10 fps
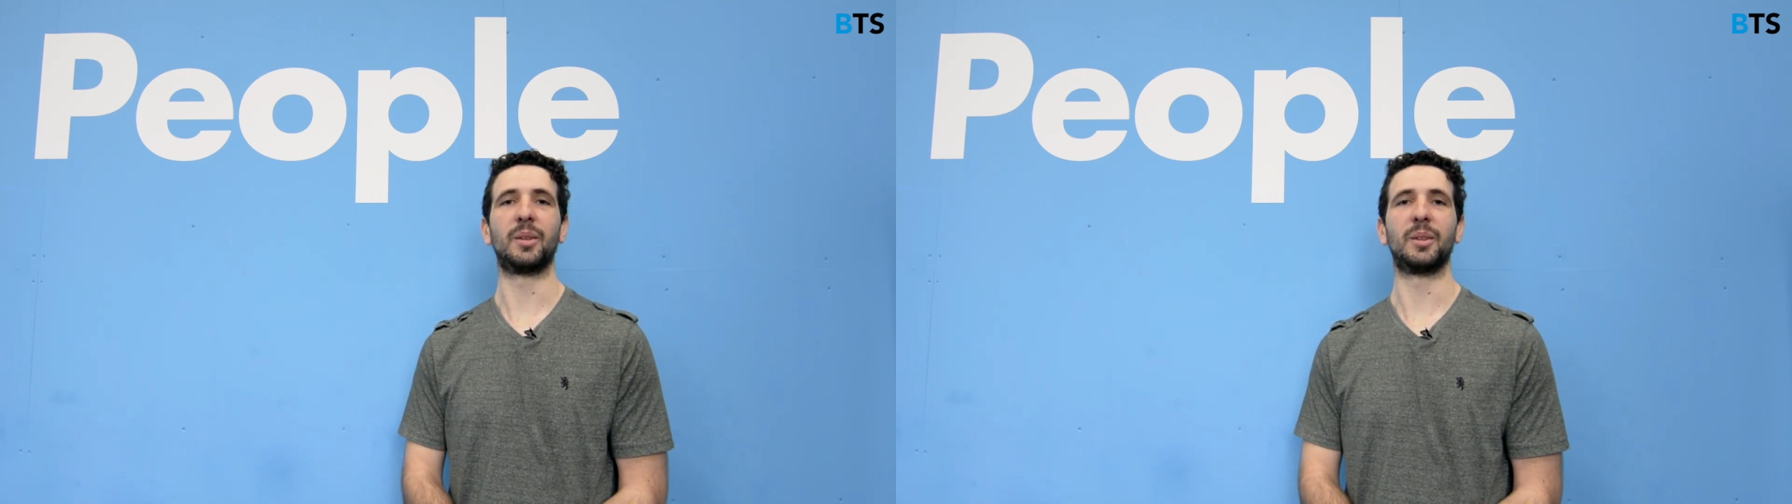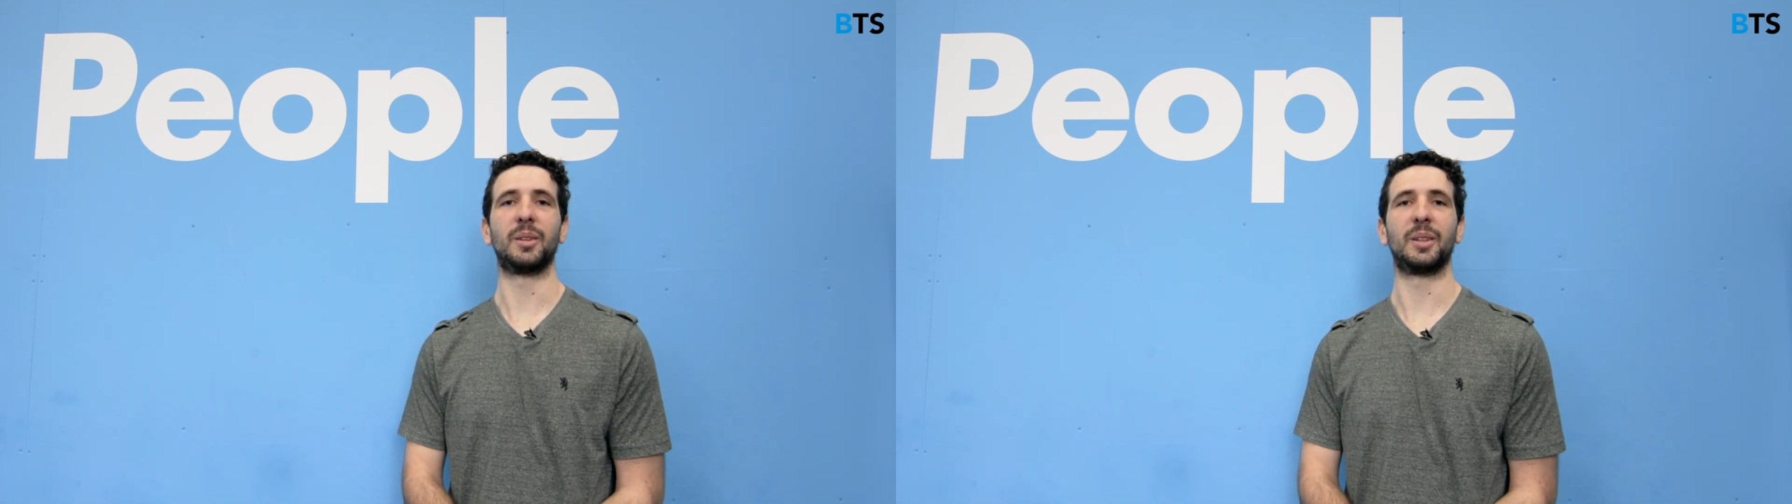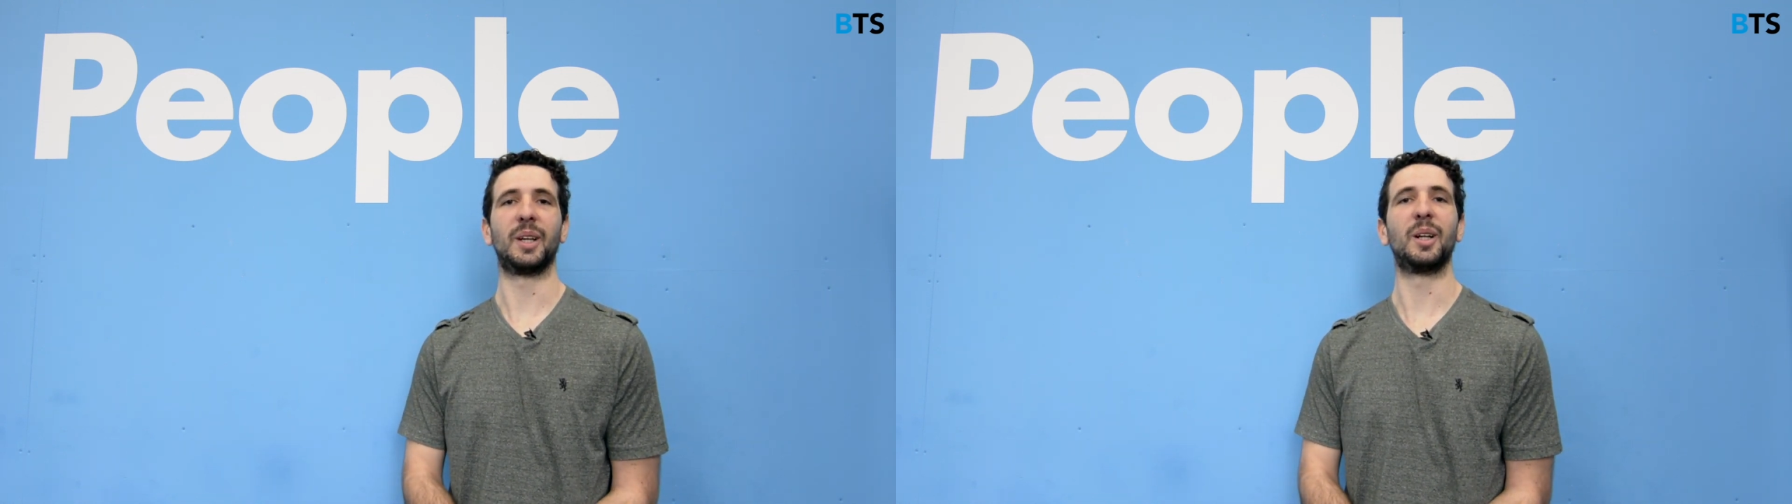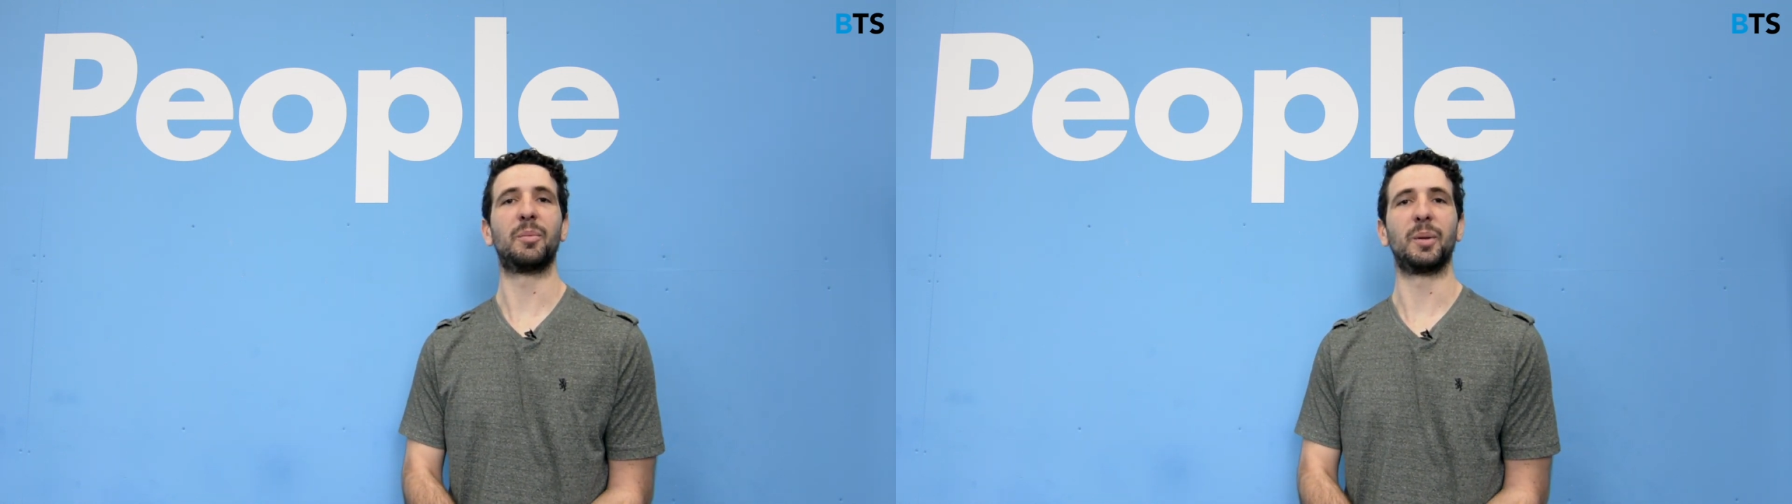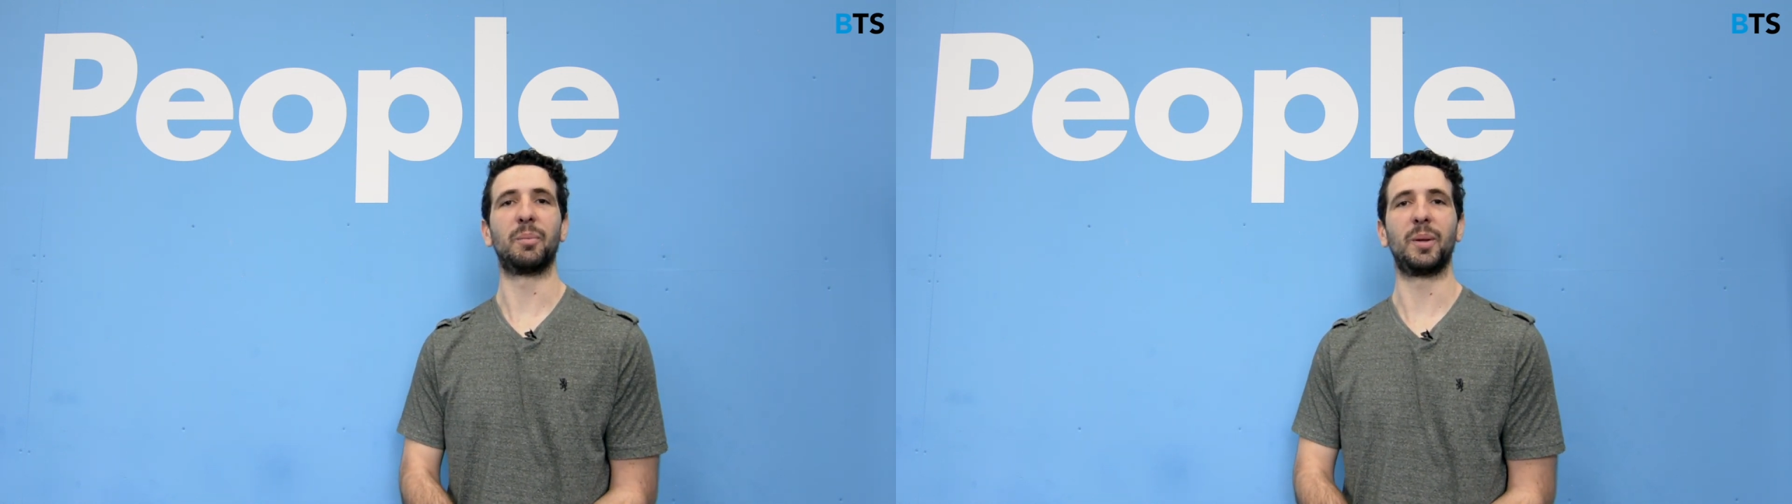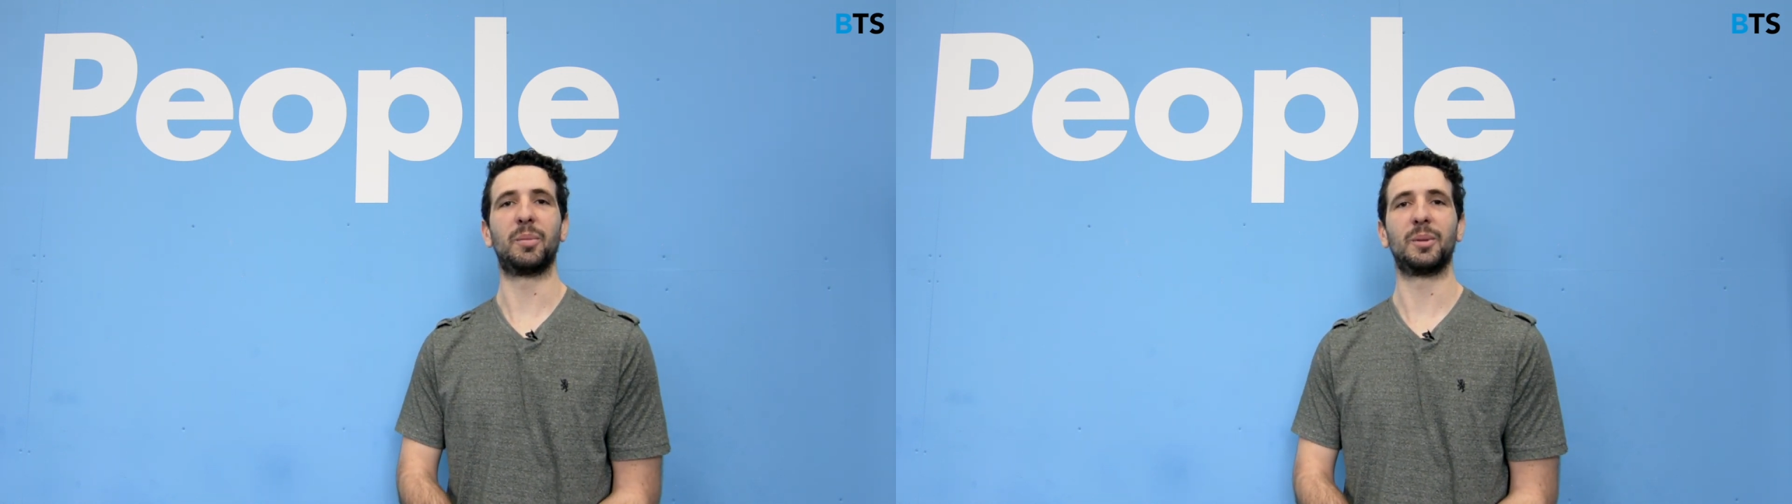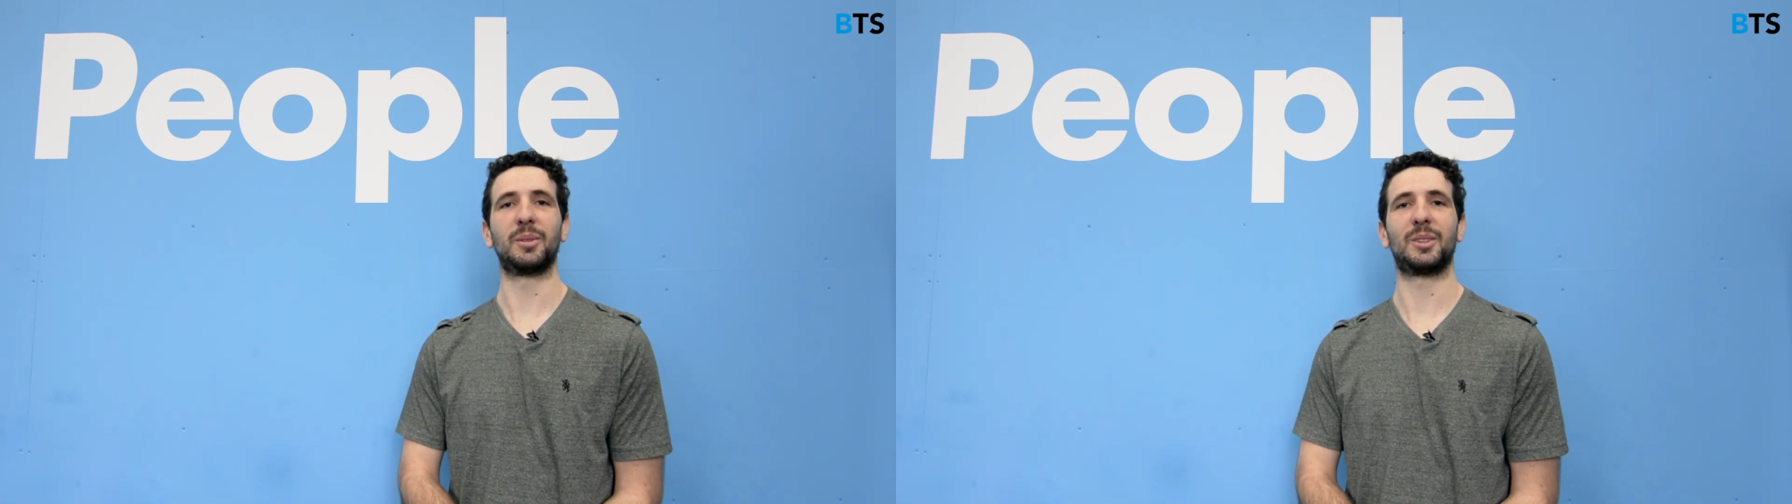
around uh, helping people.